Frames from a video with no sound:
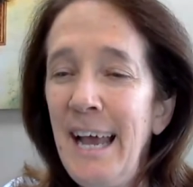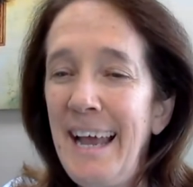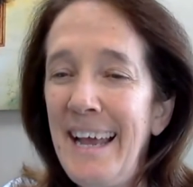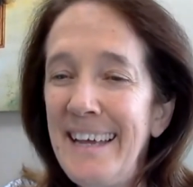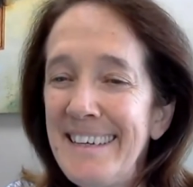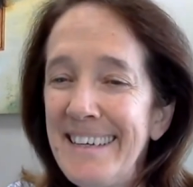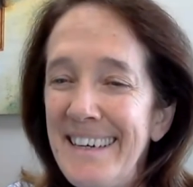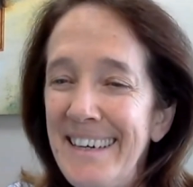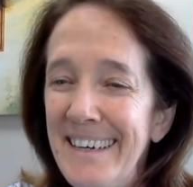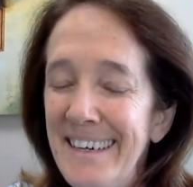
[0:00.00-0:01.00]
And,
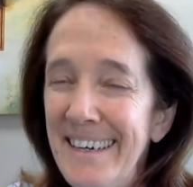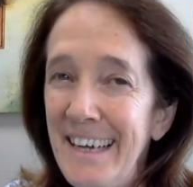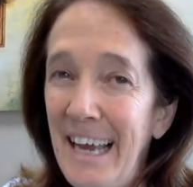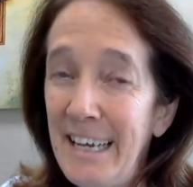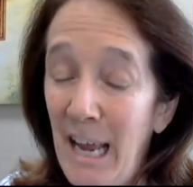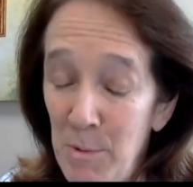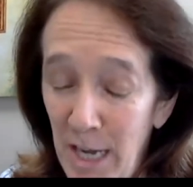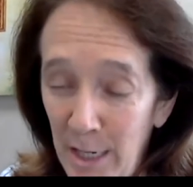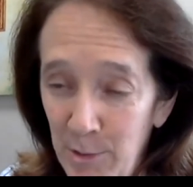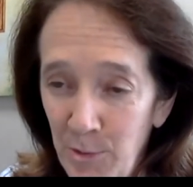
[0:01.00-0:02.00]
and I would
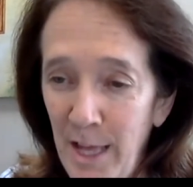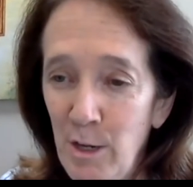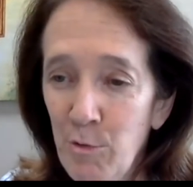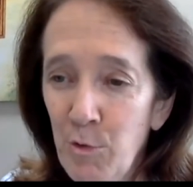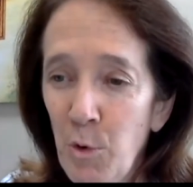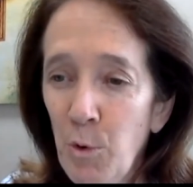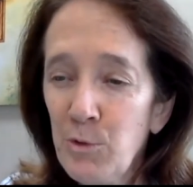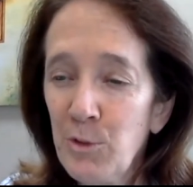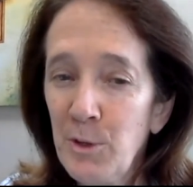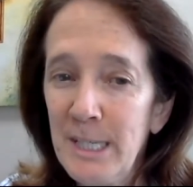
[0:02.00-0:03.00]
like to thank, of
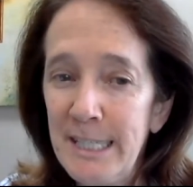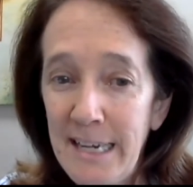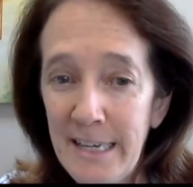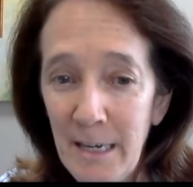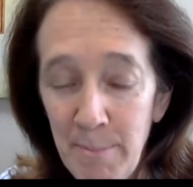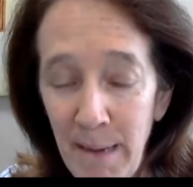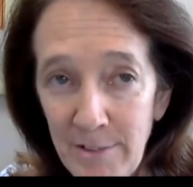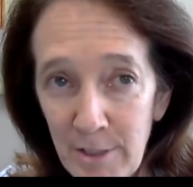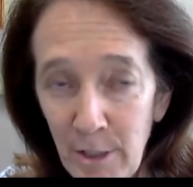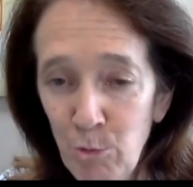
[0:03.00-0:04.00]
course, the Italian
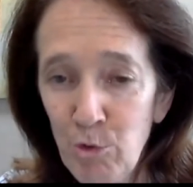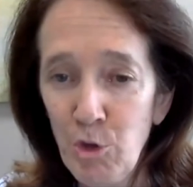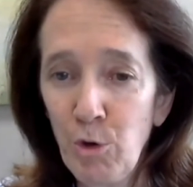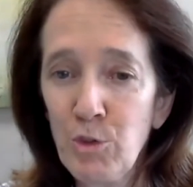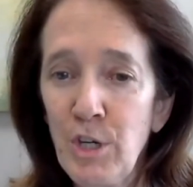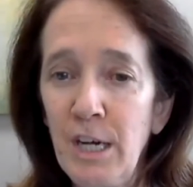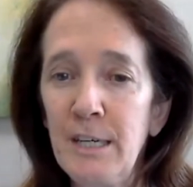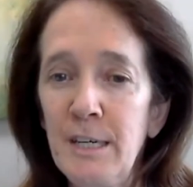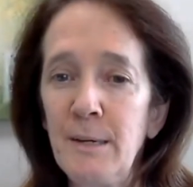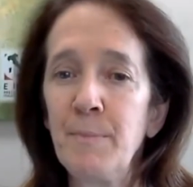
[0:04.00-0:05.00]
ambassador to Georgia,
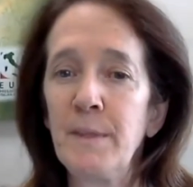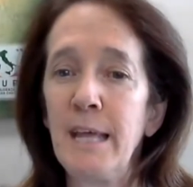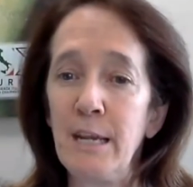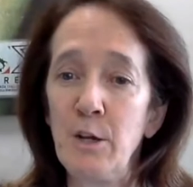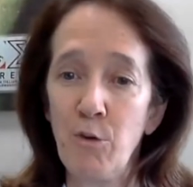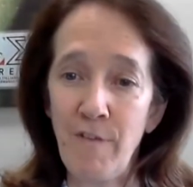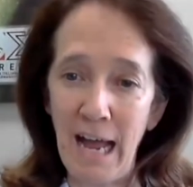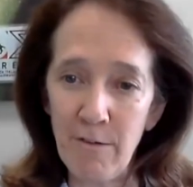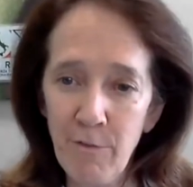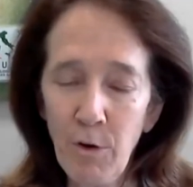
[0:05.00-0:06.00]
um, Enrico
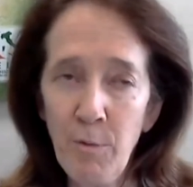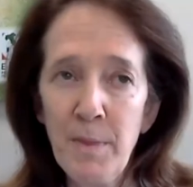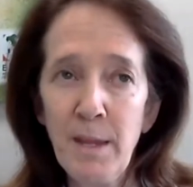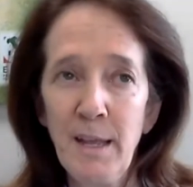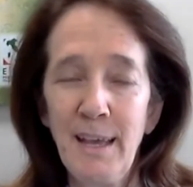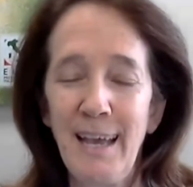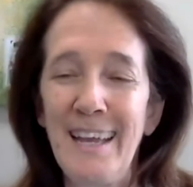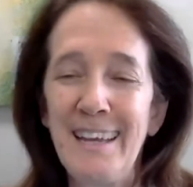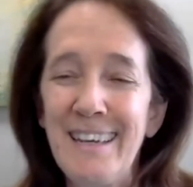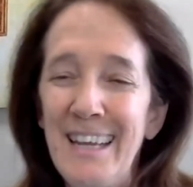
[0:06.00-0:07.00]
Valvo,
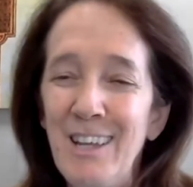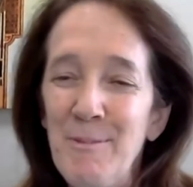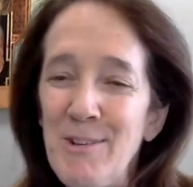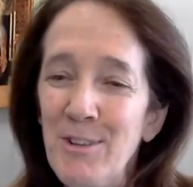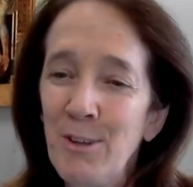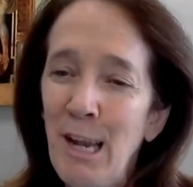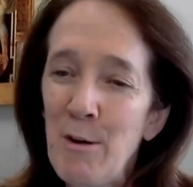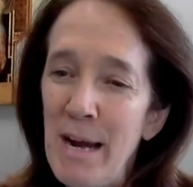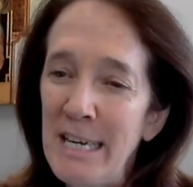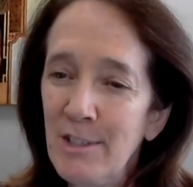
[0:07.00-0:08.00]
and, and especially the
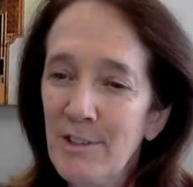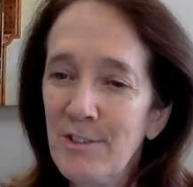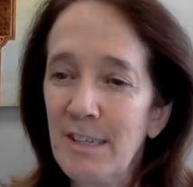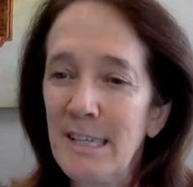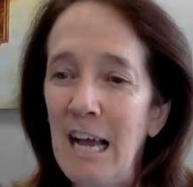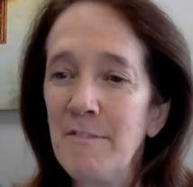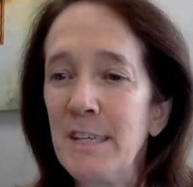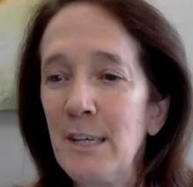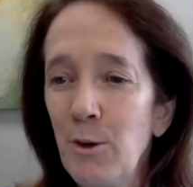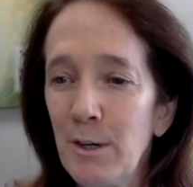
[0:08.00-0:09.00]
directors,
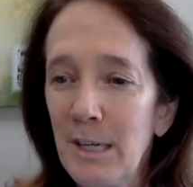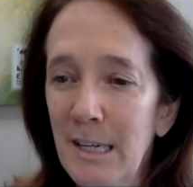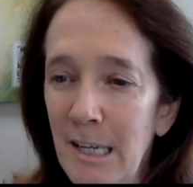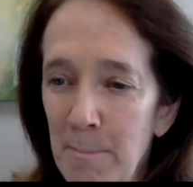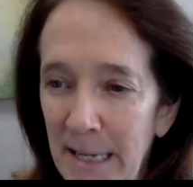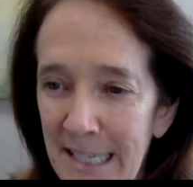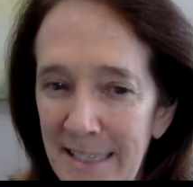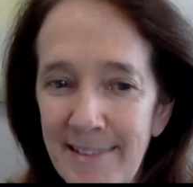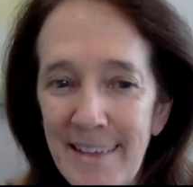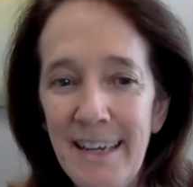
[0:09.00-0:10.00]
David Lord
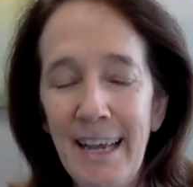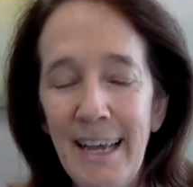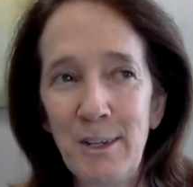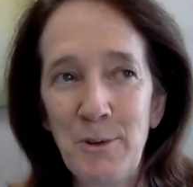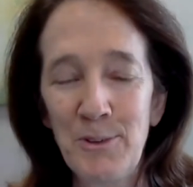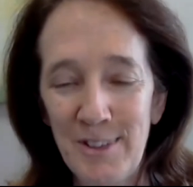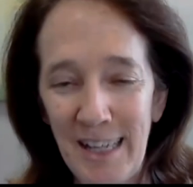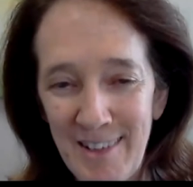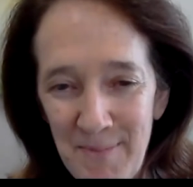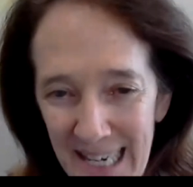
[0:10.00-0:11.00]
Gipanitze and
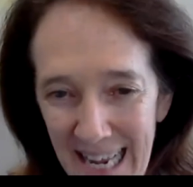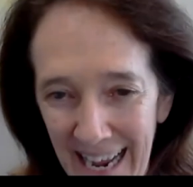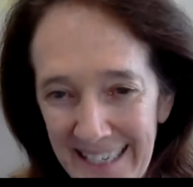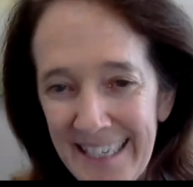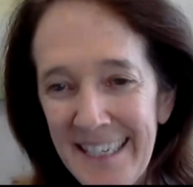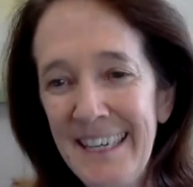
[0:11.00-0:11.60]
Costanza Miliani,